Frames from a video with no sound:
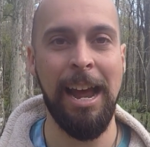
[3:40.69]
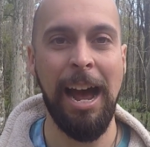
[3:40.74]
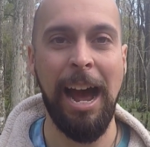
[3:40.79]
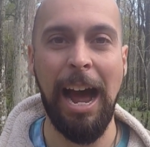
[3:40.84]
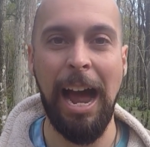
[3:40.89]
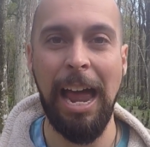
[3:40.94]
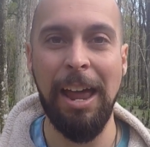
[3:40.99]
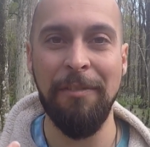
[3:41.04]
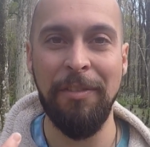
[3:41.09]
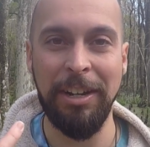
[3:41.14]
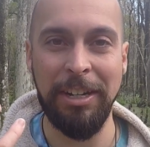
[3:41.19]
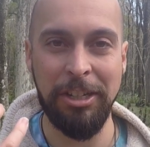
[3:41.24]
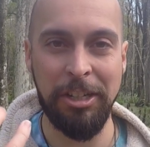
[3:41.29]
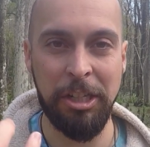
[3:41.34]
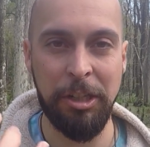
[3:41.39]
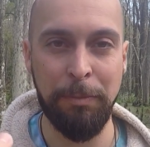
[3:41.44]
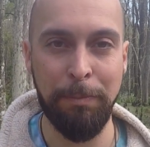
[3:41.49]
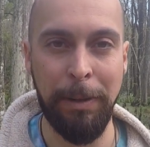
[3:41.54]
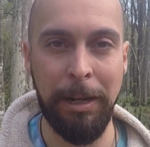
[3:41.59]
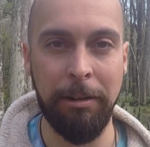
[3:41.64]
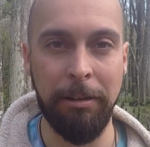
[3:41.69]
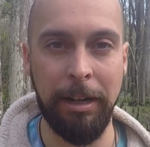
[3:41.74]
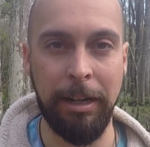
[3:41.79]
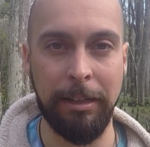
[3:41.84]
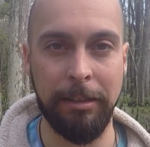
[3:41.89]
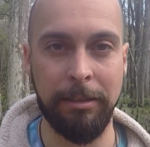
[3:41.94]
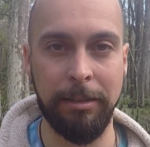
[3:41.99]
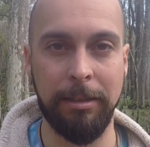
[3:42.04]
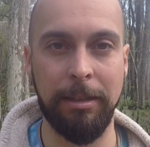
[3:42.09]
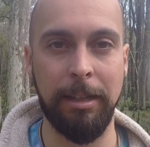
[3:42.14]
I have
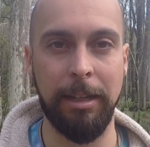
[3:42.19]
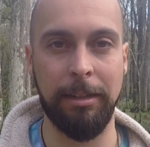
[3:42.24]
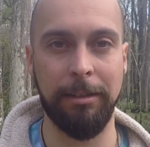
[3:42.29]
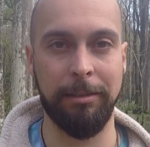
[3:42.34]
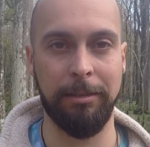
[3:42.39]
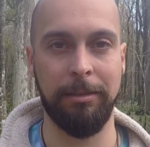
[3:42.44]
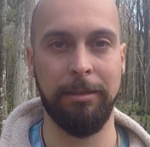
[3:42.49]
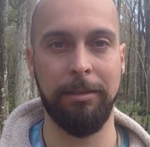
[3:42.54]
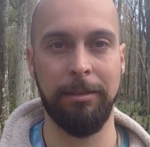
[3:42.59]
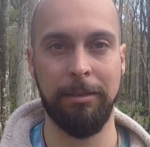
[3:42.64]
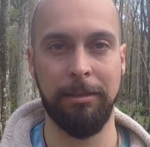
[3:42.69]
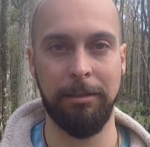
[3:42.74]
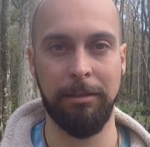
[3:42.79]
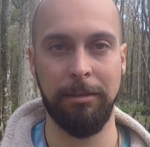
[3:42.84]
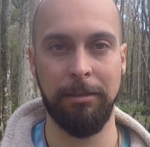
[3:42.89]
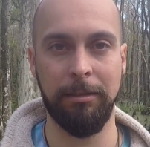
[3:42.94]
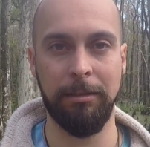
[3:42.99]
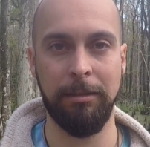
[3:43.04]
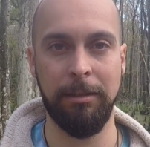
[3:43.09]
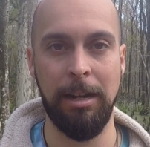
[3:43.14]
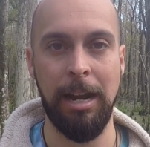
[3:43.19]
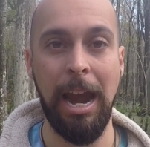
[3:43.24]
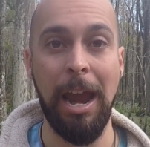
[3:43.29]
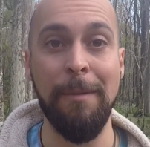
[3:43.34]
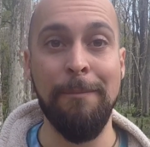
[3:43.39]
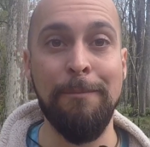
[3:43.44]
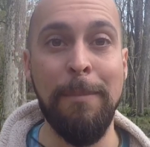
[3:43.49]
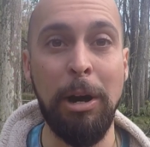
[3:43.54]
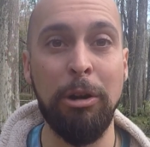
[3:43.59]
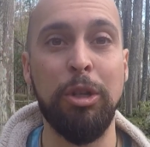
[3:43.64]
experienced this.
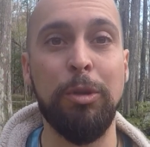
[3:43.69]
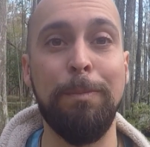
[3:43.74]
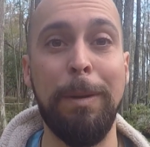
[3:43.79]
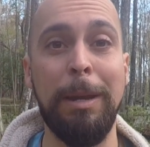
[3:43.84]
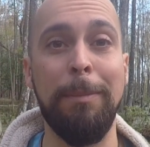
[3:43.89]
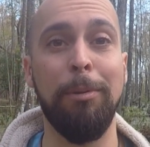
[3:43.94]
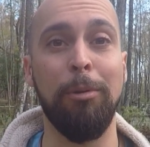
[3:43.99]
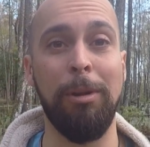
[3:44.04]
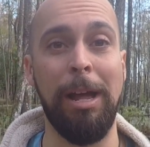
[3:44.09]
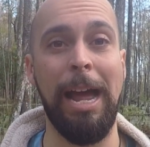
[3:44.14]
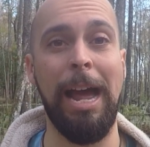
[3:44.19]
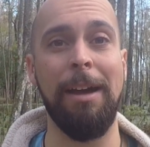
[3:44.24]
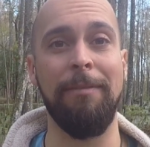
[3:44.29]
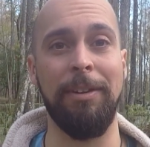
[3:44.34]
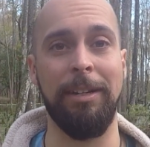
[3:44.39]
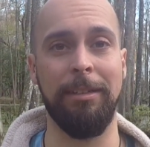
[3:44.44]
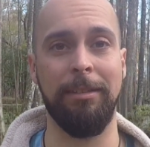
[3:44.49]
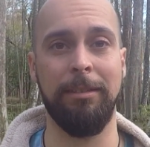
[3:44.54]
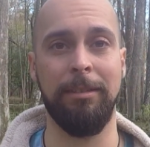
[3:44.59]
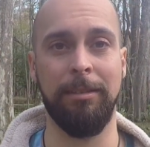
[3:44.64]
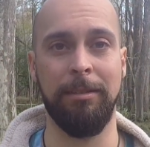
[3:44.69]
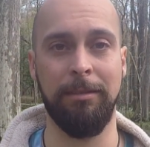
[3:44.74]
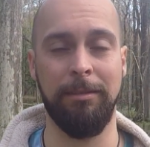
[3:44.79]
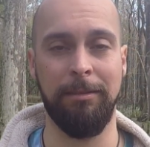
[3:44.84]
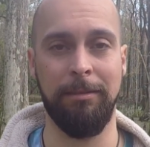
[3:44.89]
And most people haven't.